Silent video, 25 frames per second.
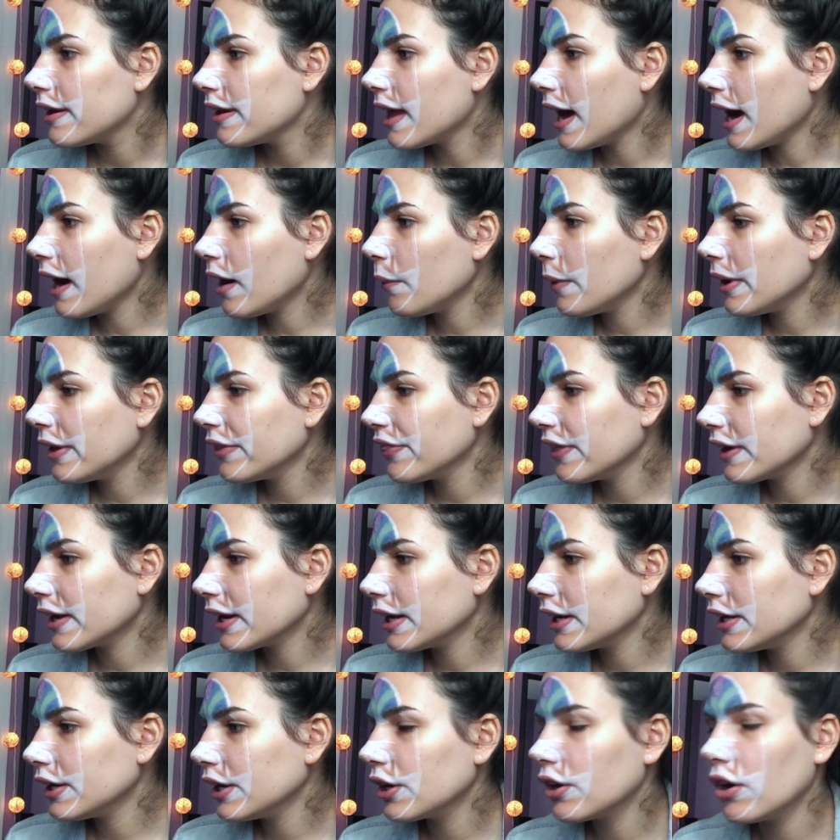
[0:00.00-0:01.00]
now I think
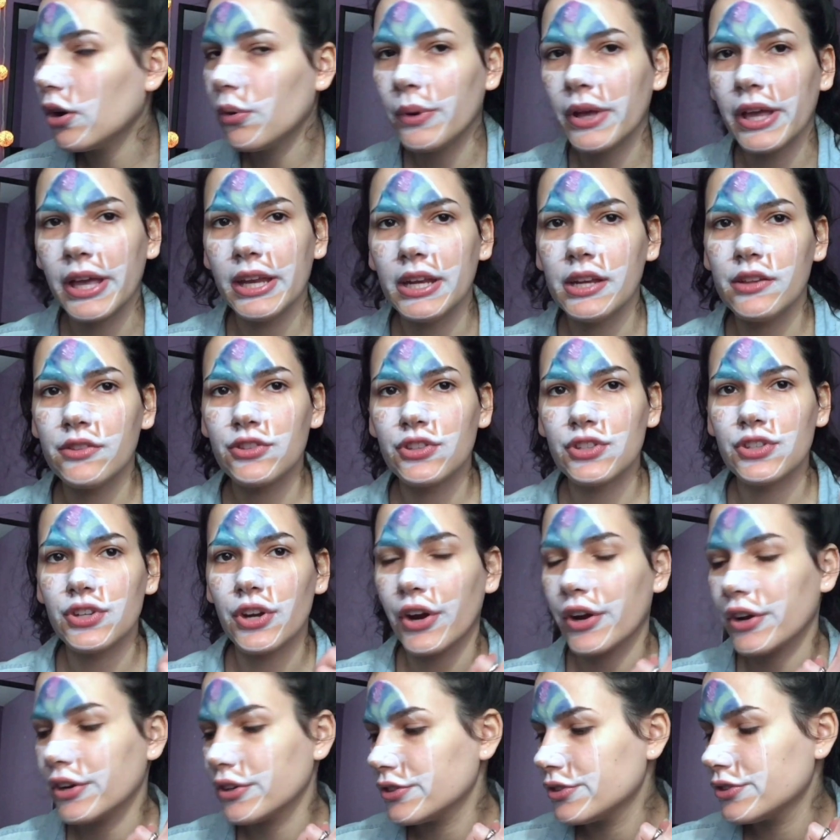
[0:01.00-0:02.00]
I'm gonna go in and
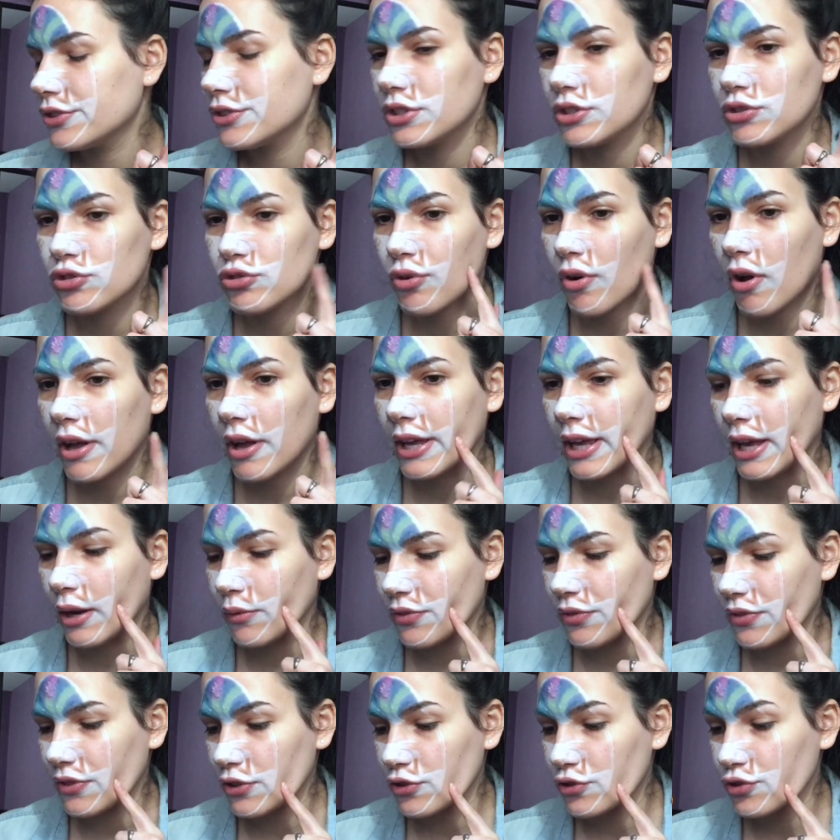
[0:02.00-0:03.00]
start drawing
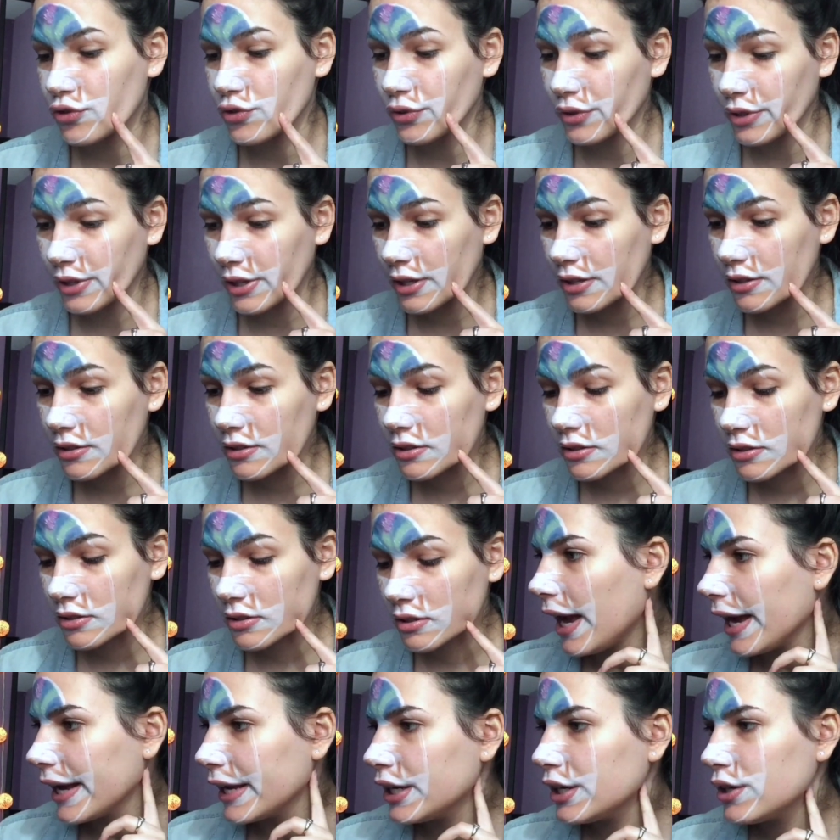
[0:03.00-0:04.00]
out the trees.
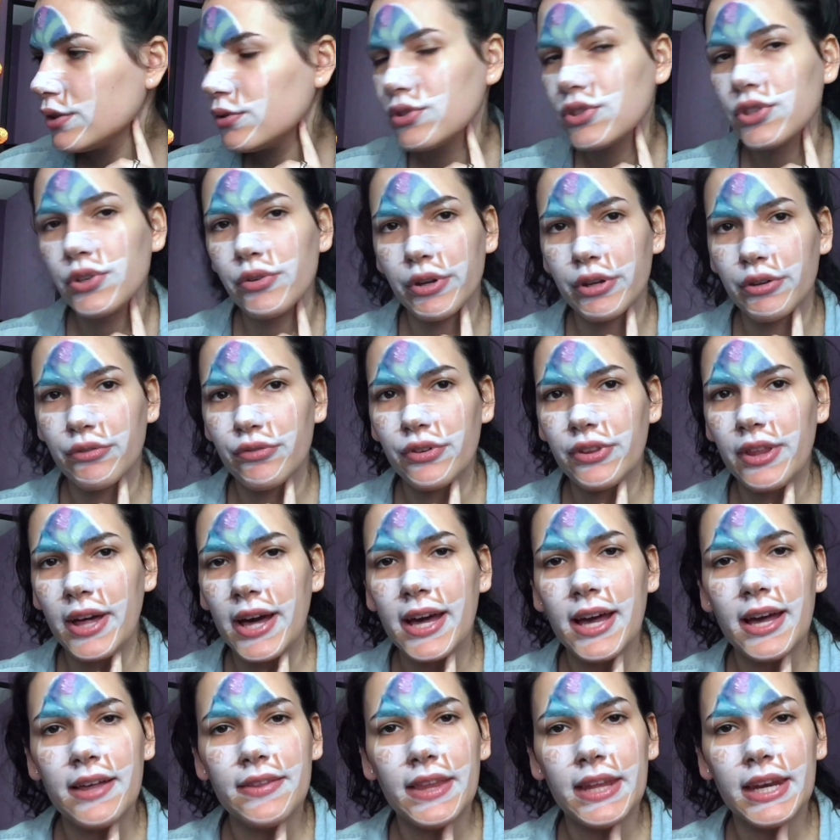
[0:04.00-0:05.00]
I'm gonna use green for
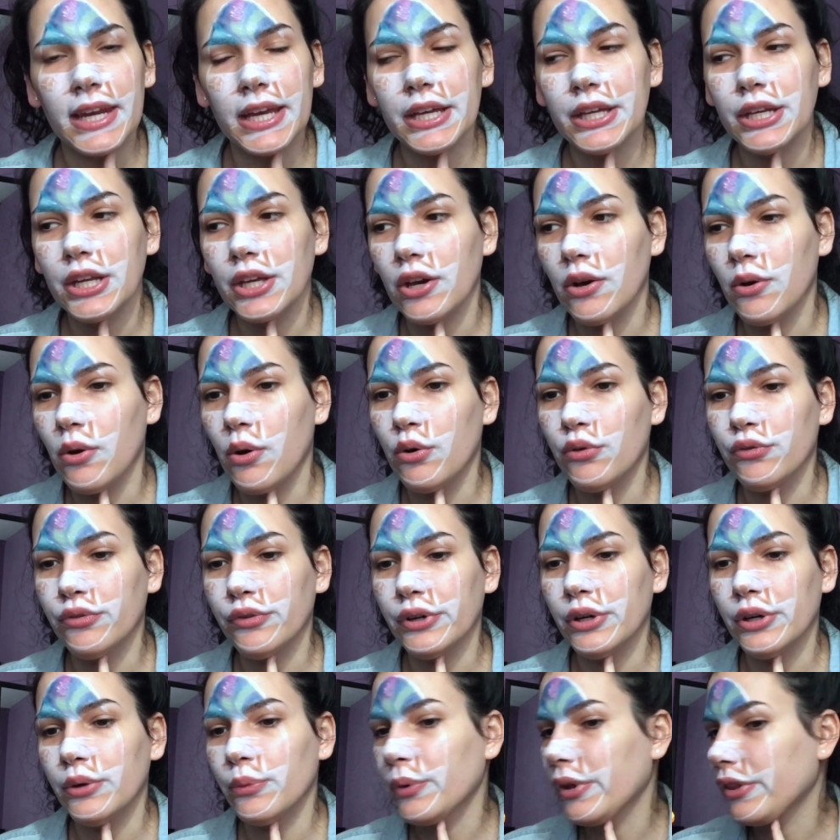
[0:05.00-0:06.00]
that and then I'm gonna go
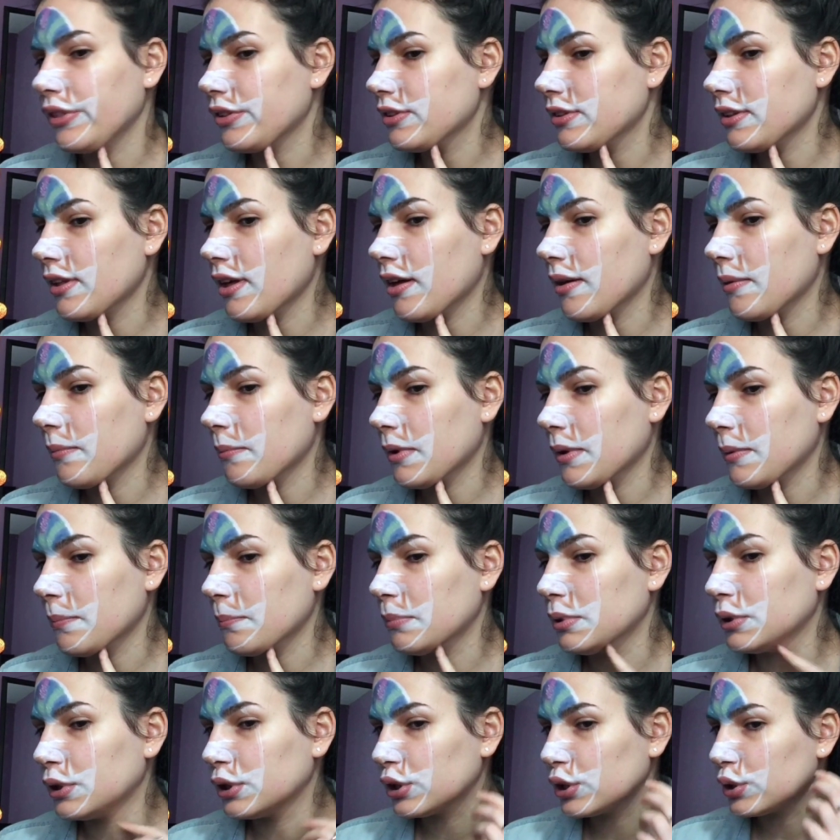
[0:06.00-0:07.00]
over it with some
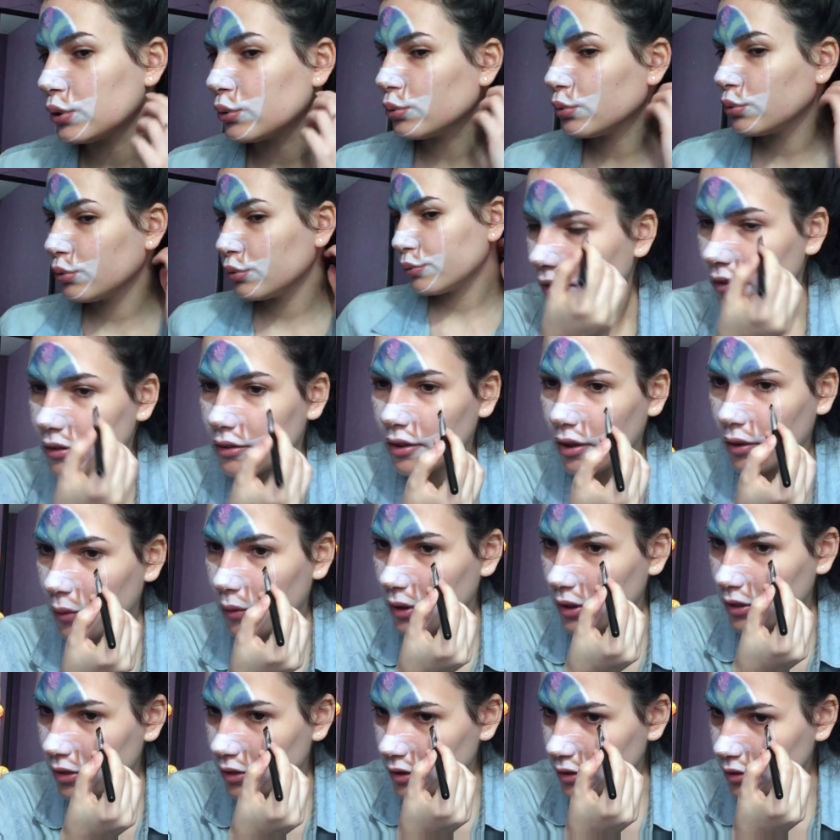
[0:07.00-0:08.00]
blue.
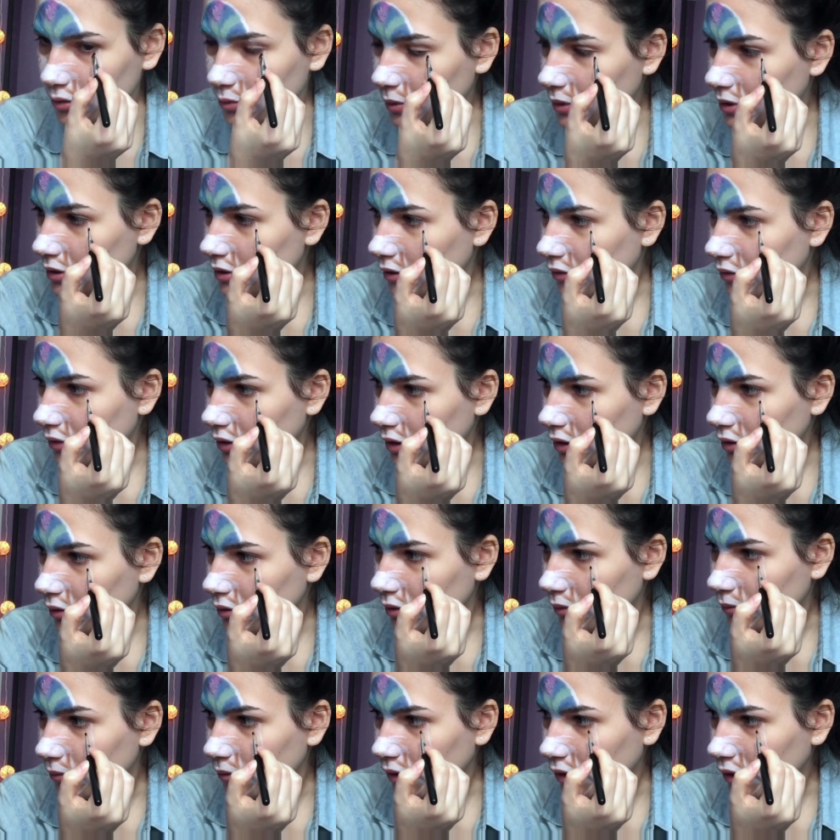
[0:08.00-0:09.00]
So this one definitely goes
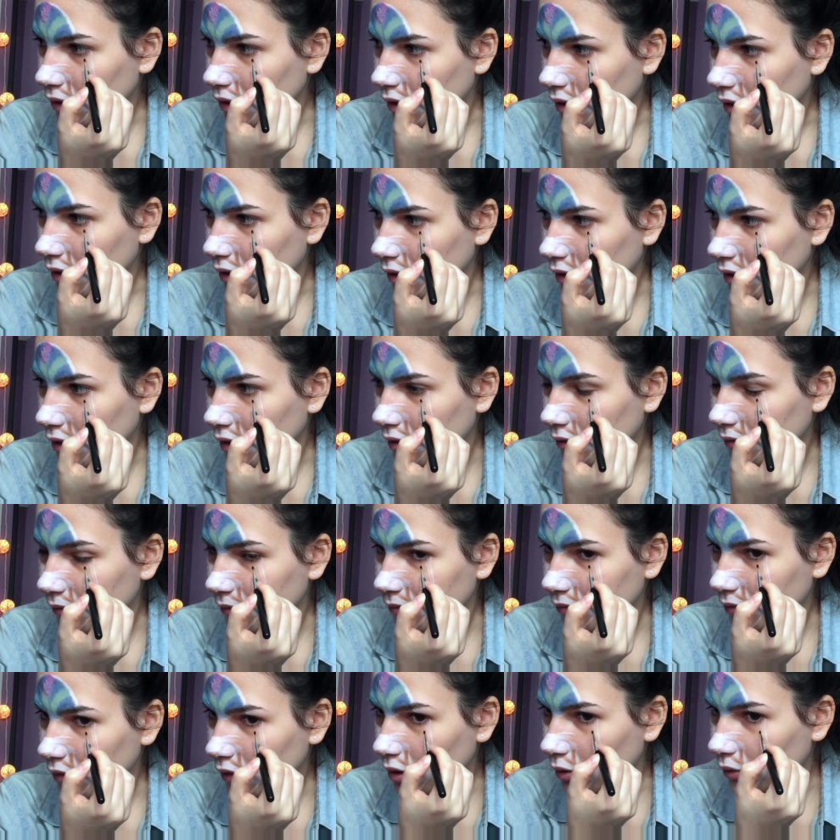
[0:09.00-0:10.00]
up very high.
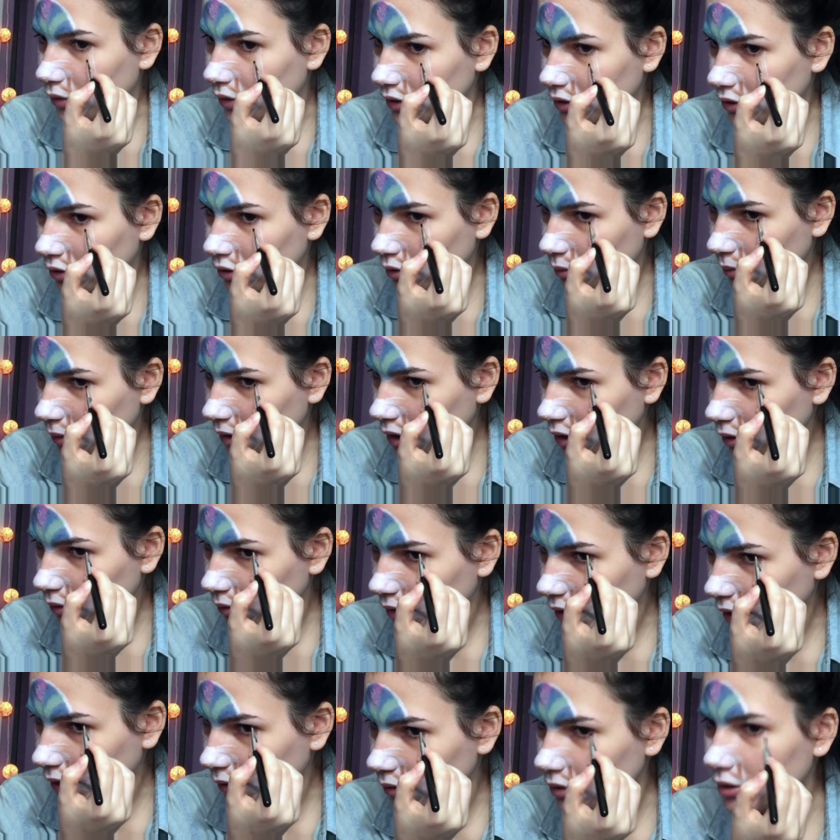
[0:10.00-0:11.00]
Oh, this is the one that
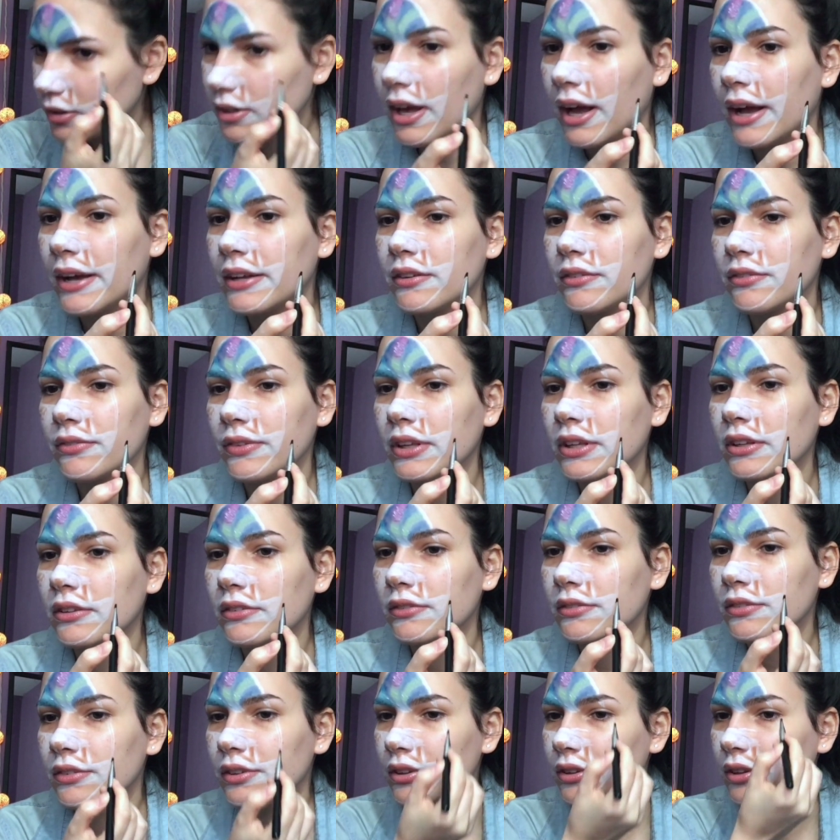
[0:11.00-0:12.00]
goes outside of it.
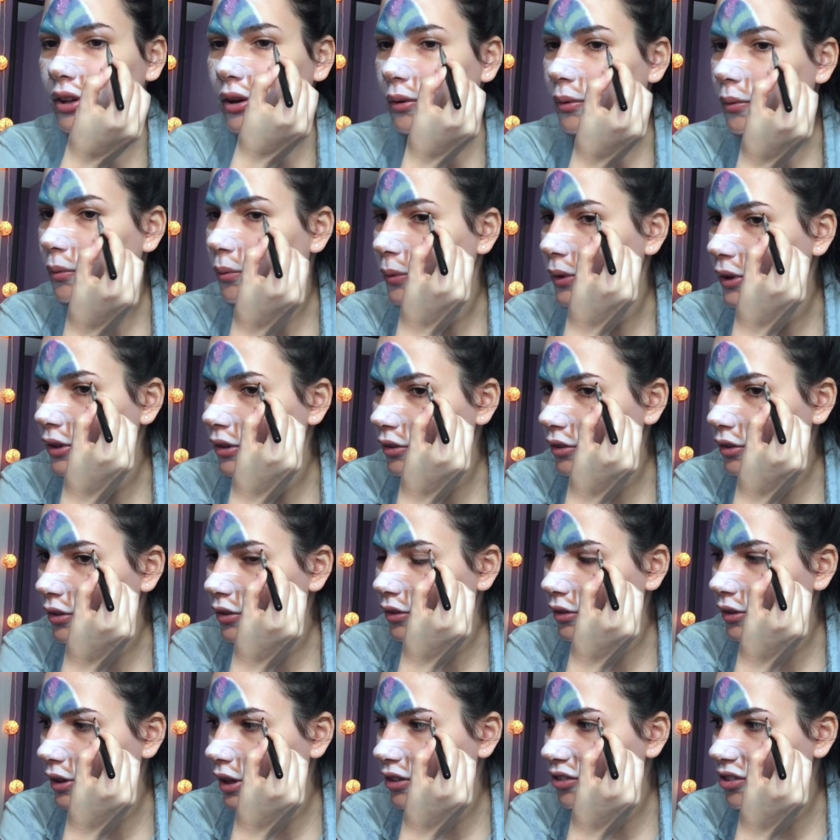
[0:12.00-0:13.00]
So we're gonna start
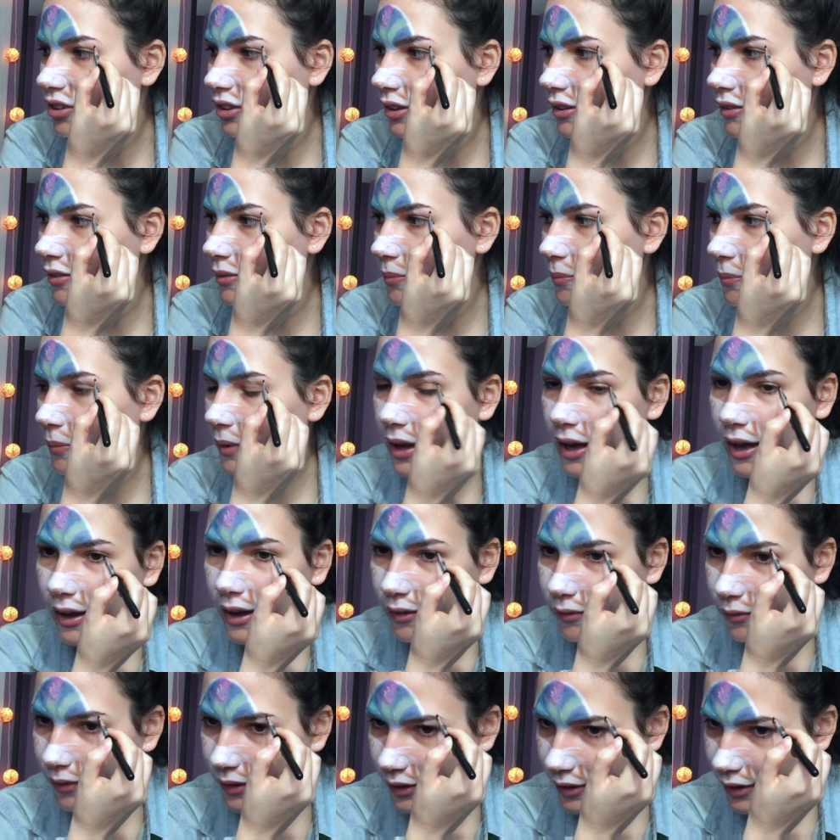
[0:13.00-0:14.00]
sketching this
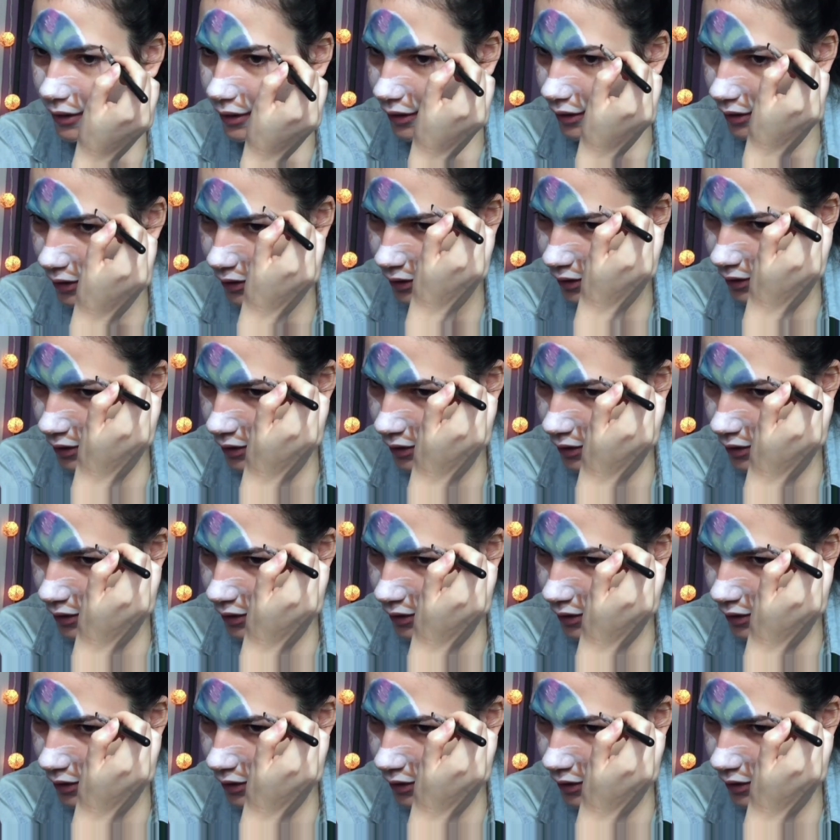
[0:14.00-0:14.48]
guy right here.